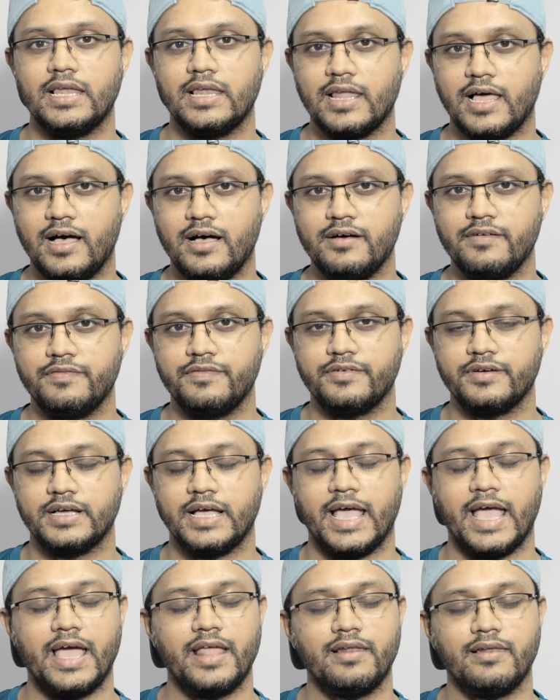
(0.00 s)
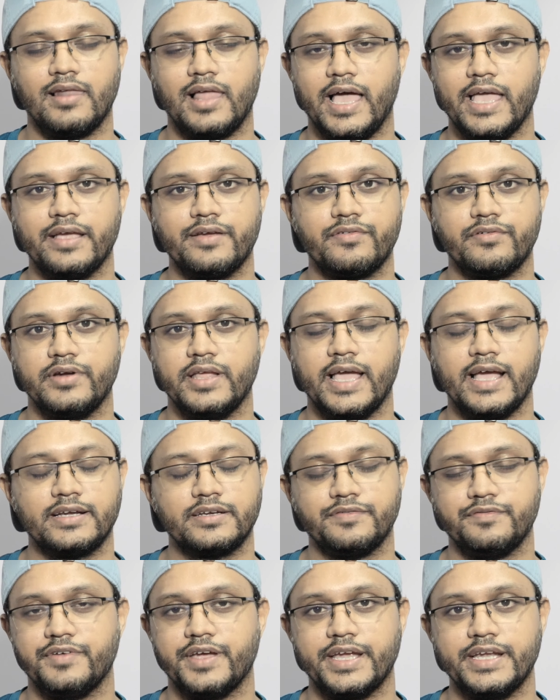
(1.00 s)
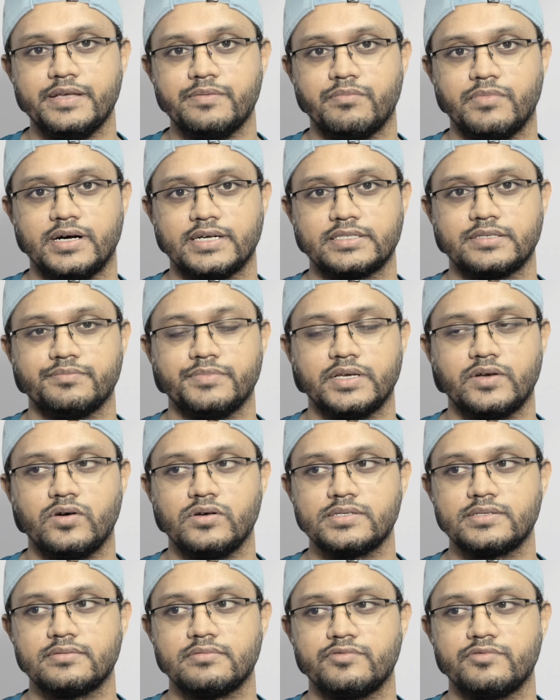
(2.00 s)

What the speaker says: love and like React very much because